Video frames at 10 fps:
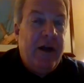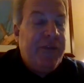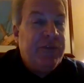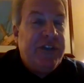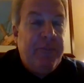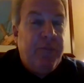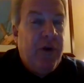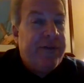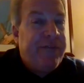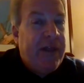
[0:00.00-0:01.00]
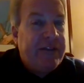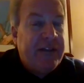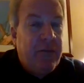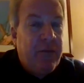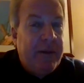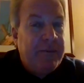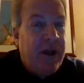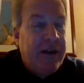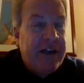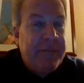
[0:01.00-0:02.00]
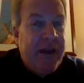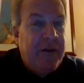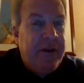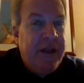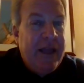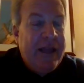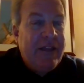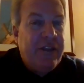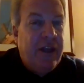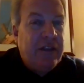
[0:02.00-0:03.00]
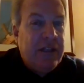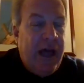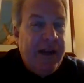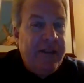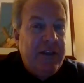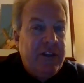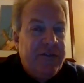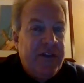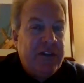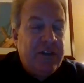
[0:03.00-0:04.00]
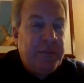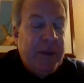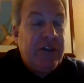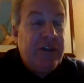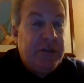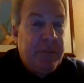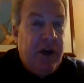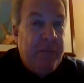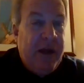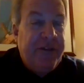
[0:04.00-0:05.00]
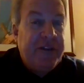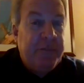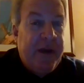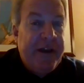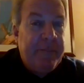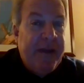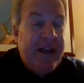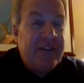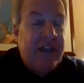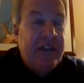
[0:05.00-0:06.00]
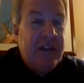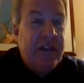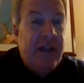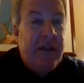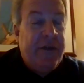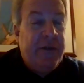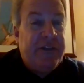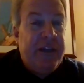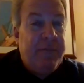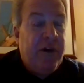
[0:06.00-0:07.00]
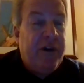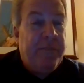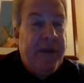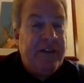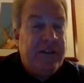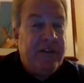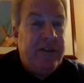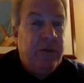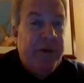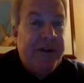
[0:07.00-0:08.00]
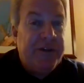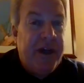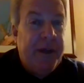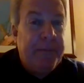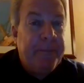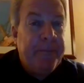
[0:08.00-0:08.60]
Those deep water flats, like what I'm talking about, a lot of these fish, especially smallmouth and spotted bass, they love those deep water basins in the wintertime.